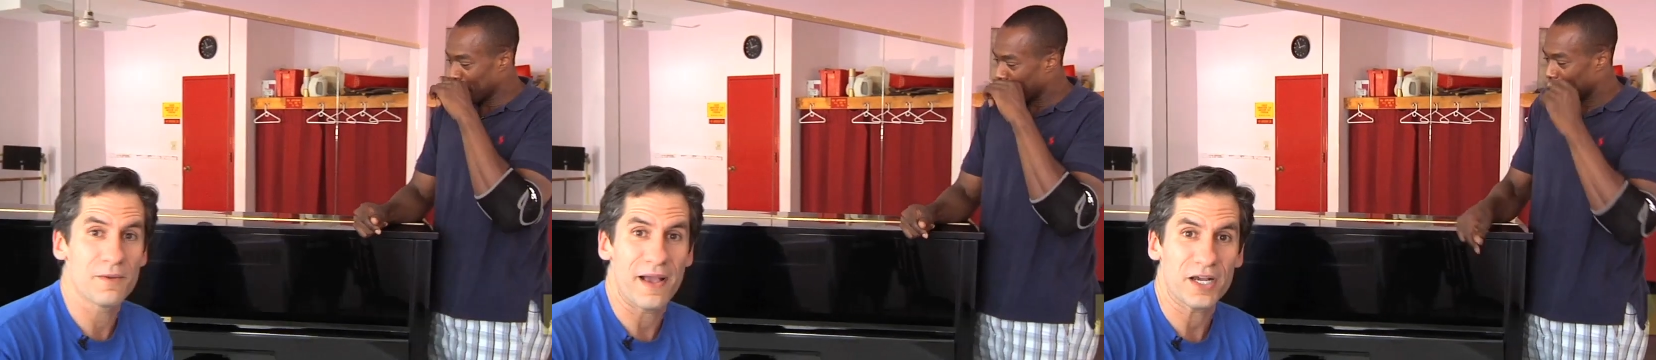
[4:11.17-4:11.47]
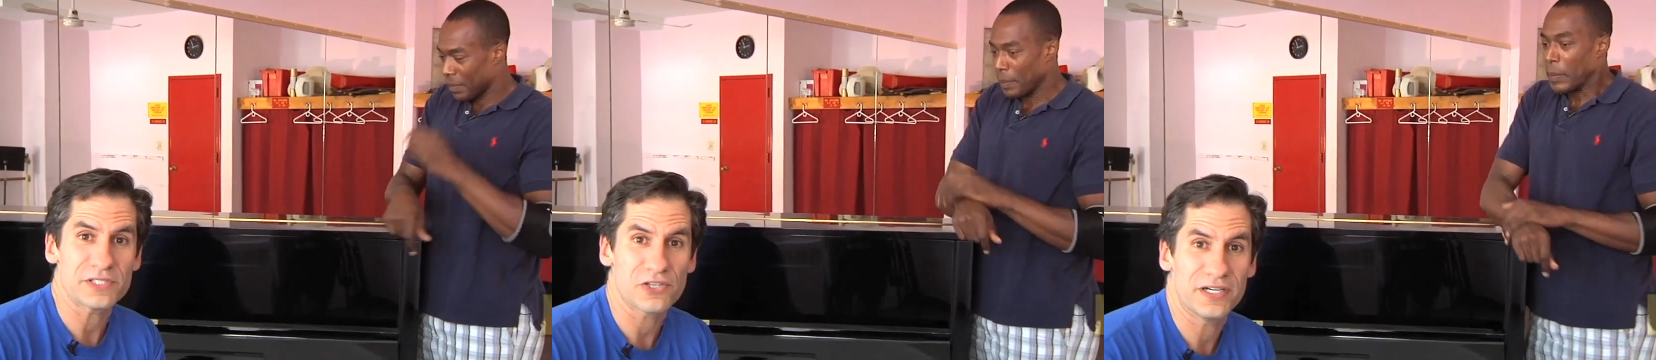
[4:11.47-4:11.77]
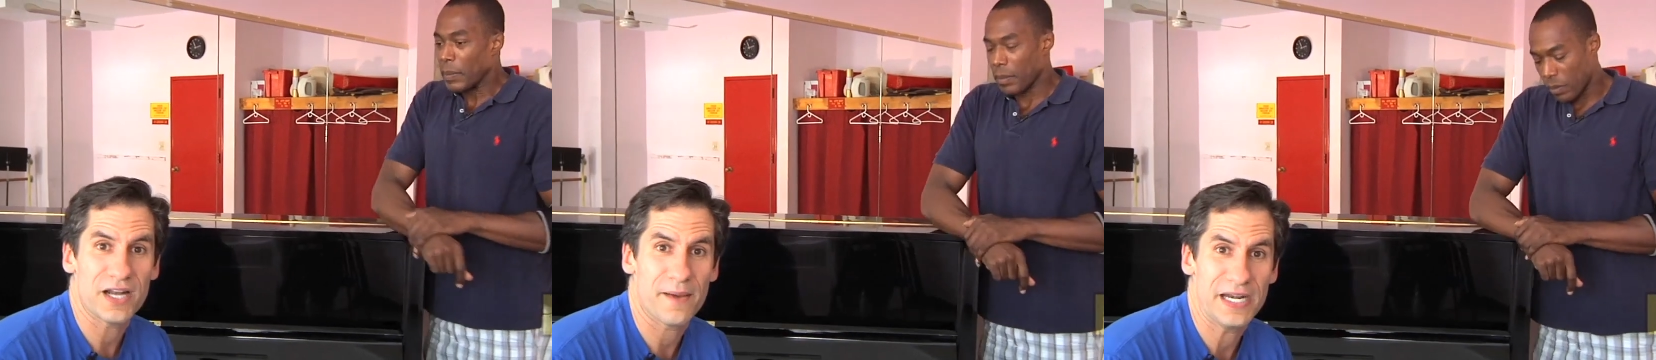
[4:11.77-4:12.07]
Speaker 1: you know, Michael was
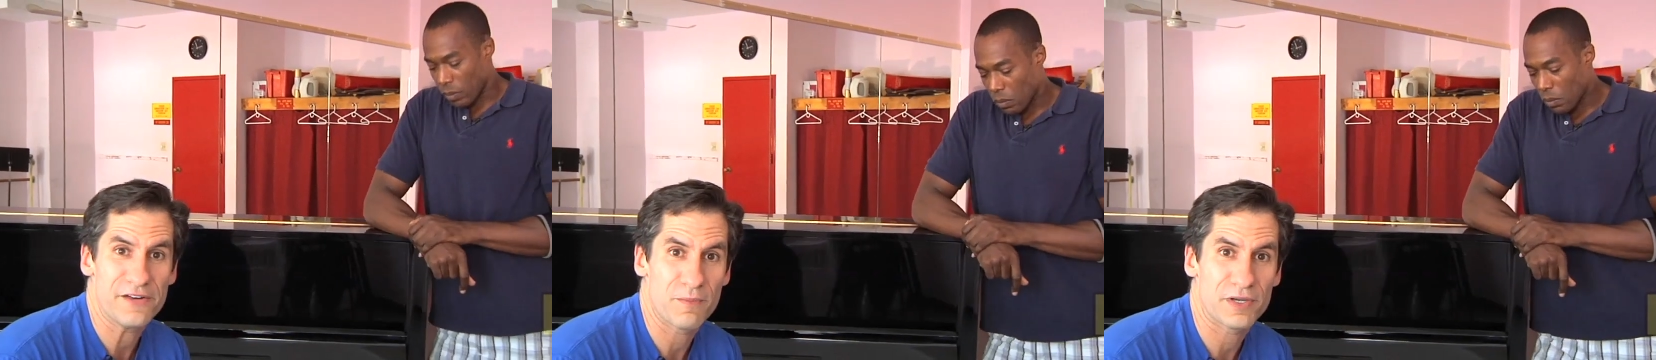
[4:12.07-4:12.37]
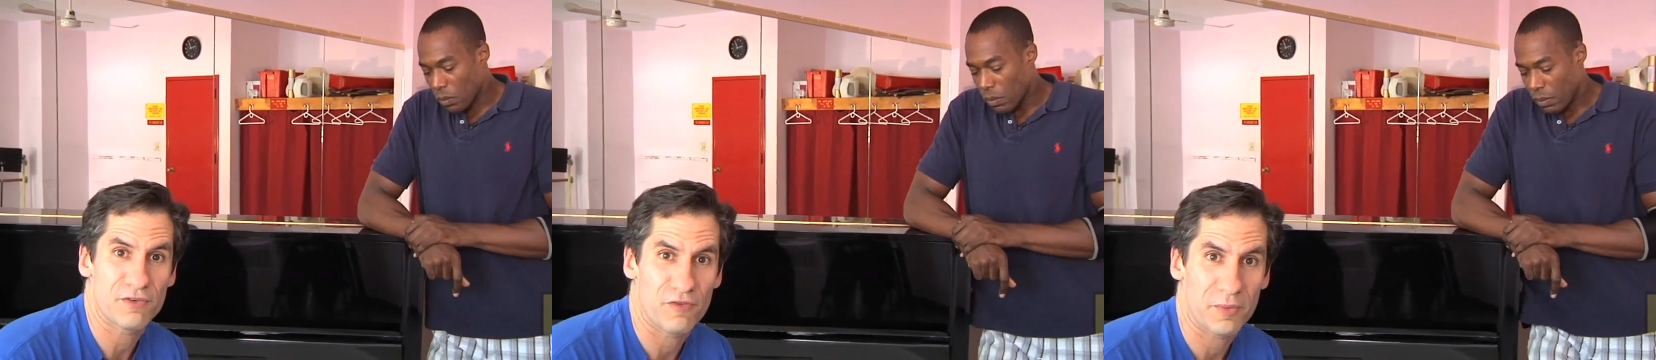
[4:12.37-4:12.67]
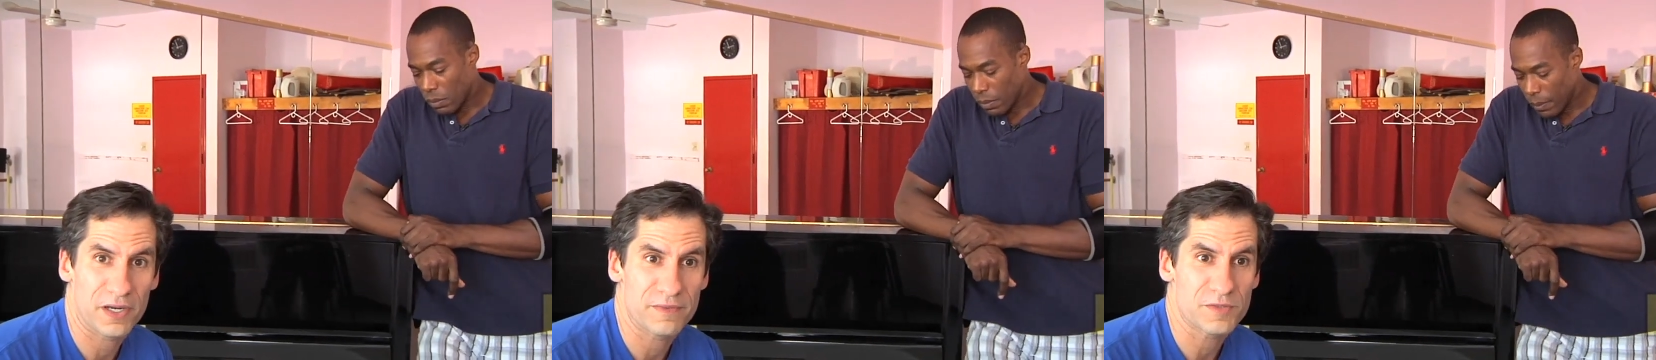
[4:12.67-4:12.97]
Tony nominated for Big River,
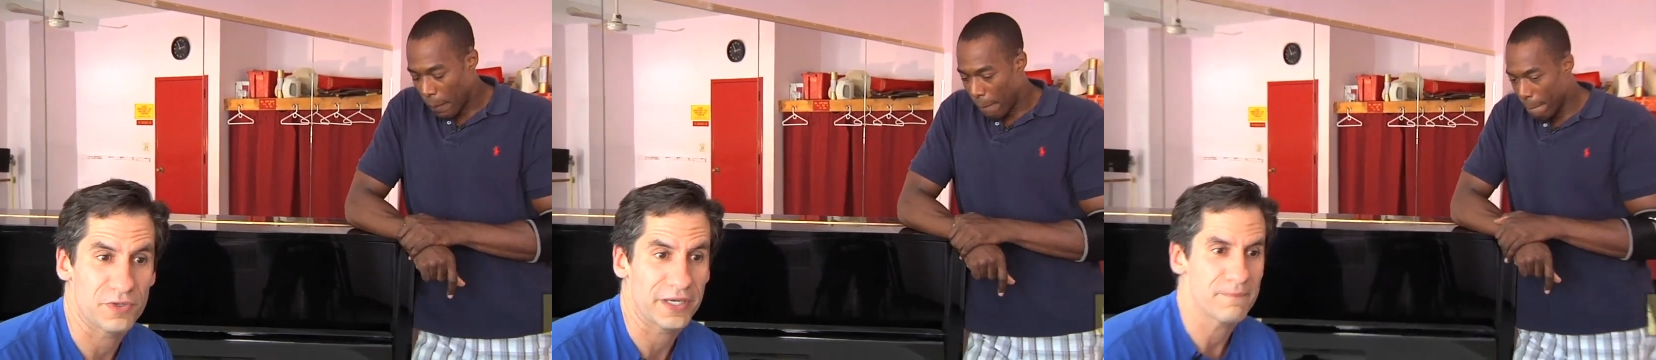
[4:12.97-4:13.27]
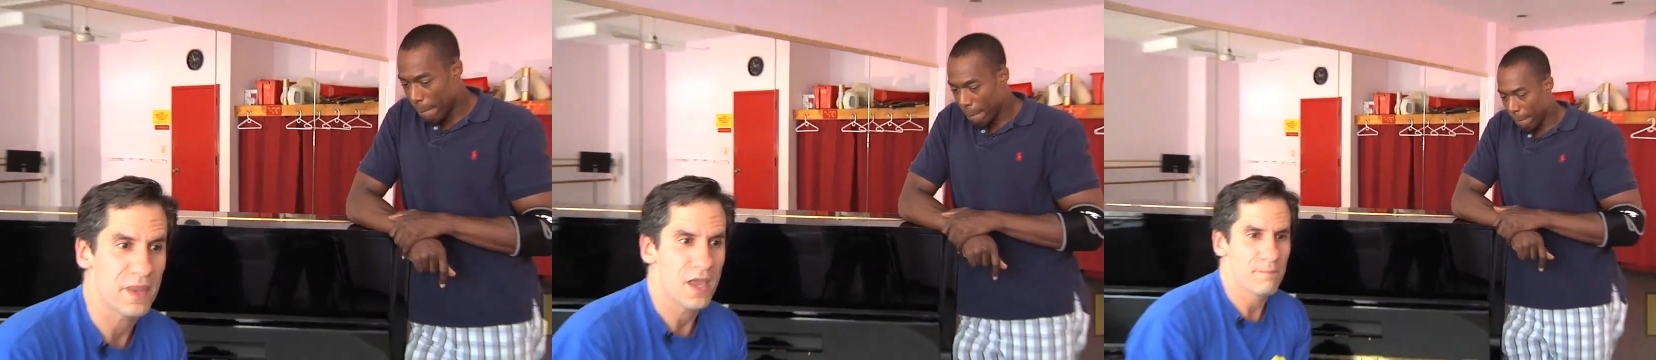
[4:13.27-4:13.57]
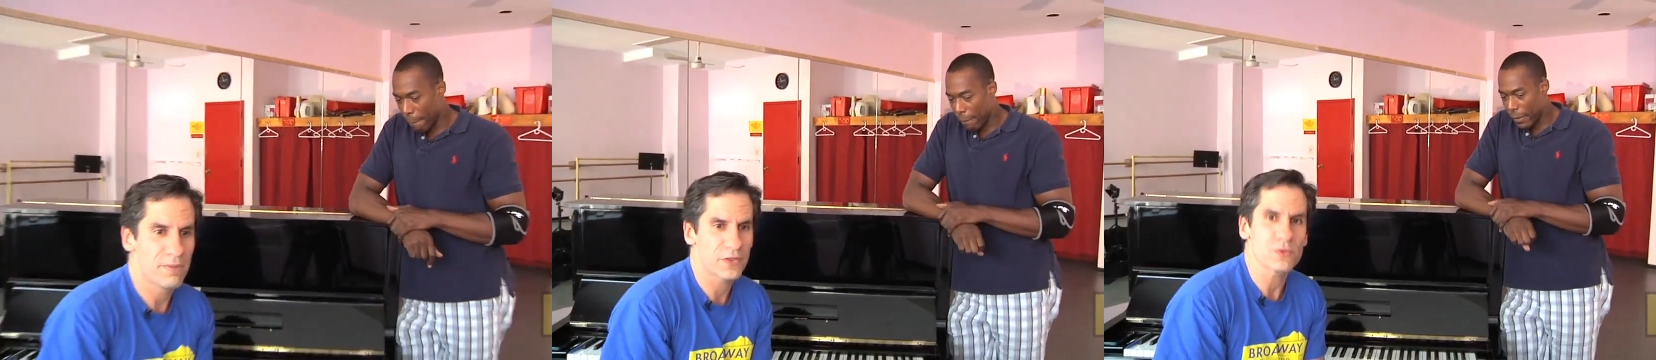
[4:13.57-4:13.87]
where he was brilliant,
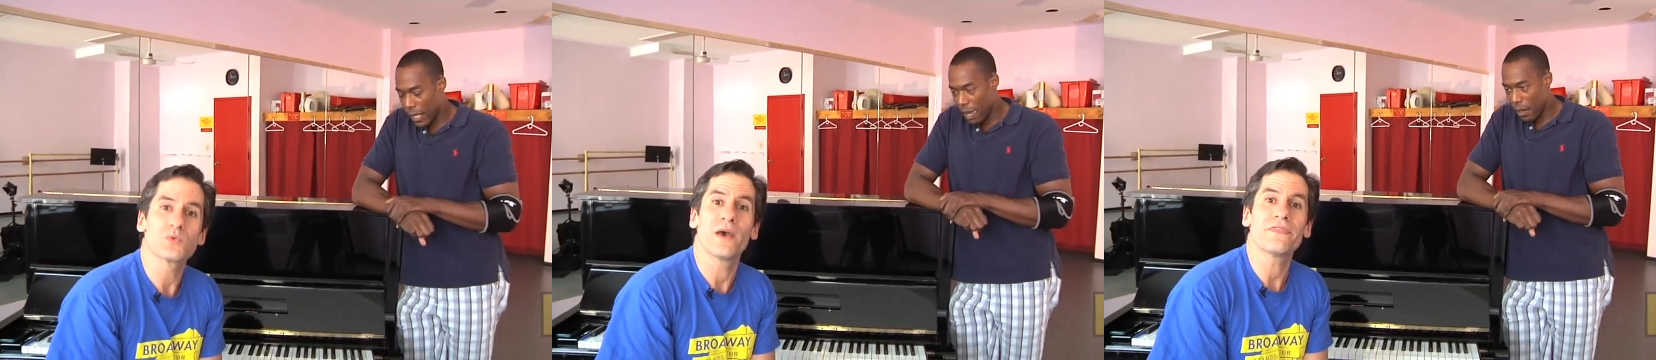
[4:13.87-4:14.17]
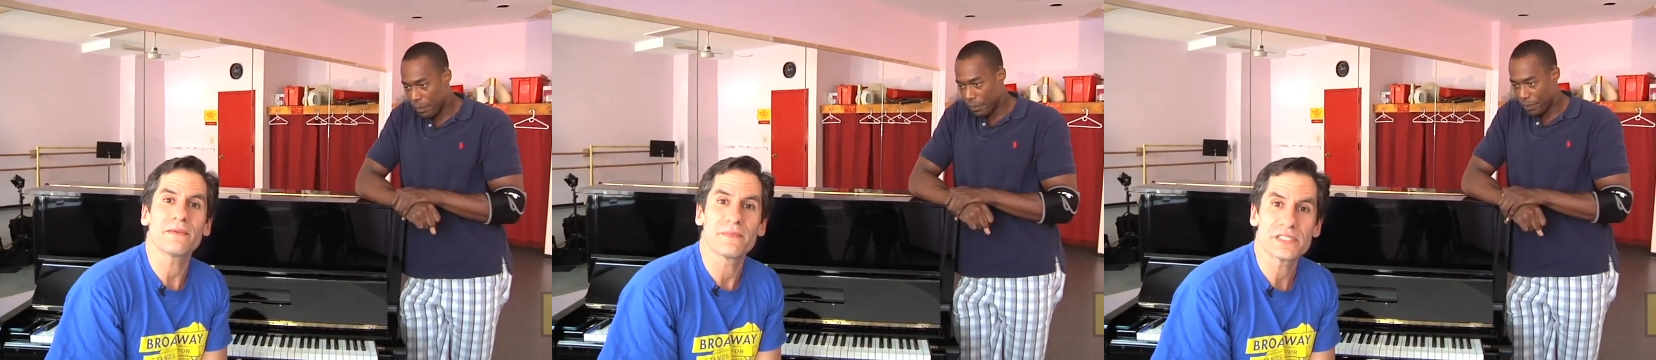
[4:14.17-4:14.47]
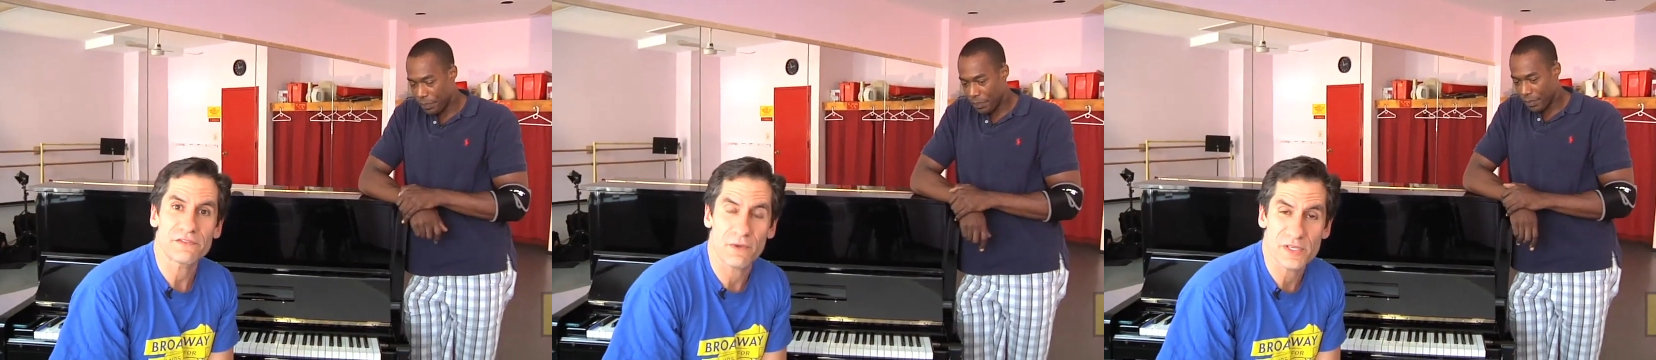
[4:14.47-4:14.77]
but there was one thing
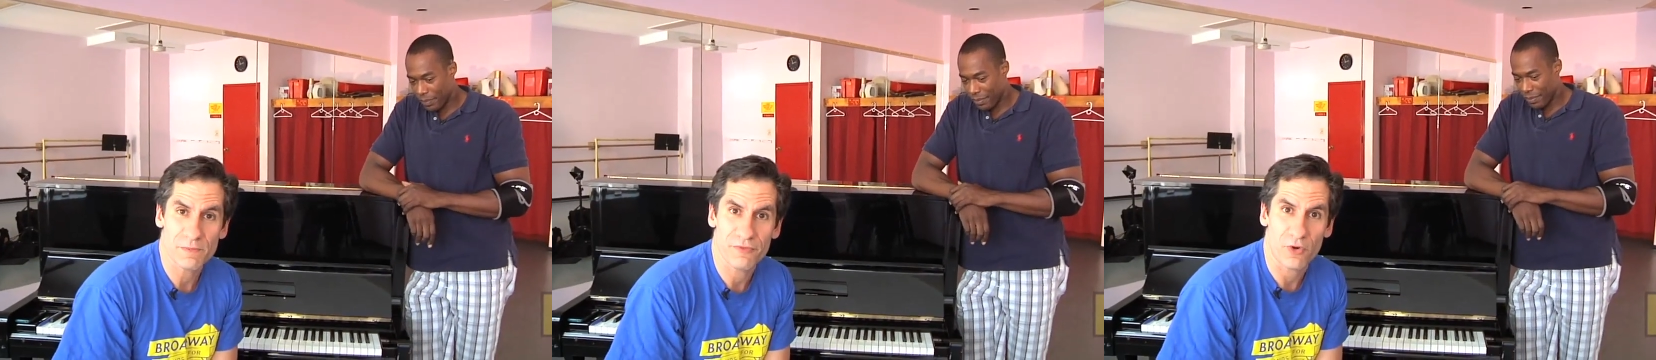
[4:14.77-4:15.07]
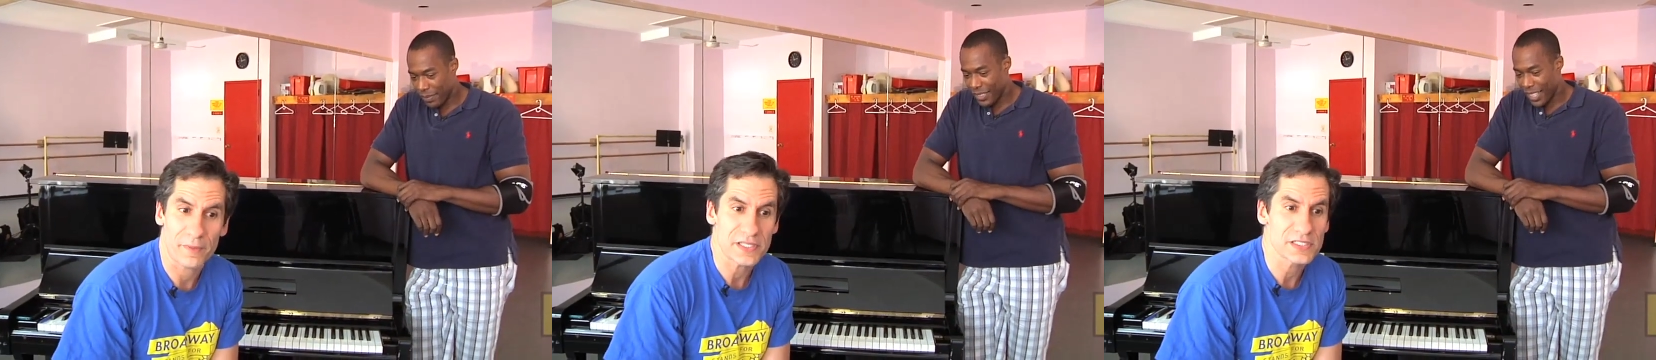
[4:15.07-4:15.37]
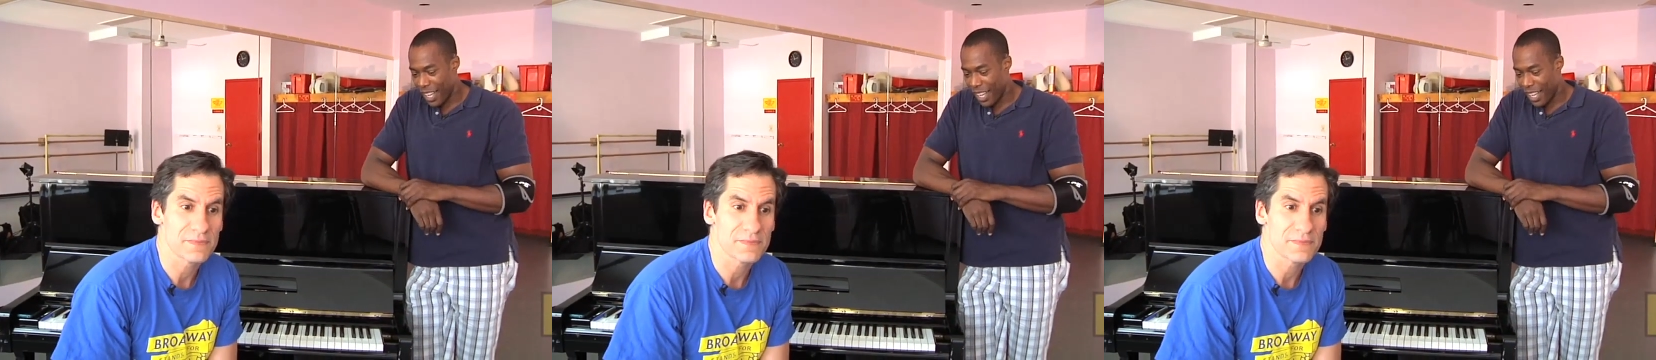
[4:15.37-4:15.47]
missing from his performance.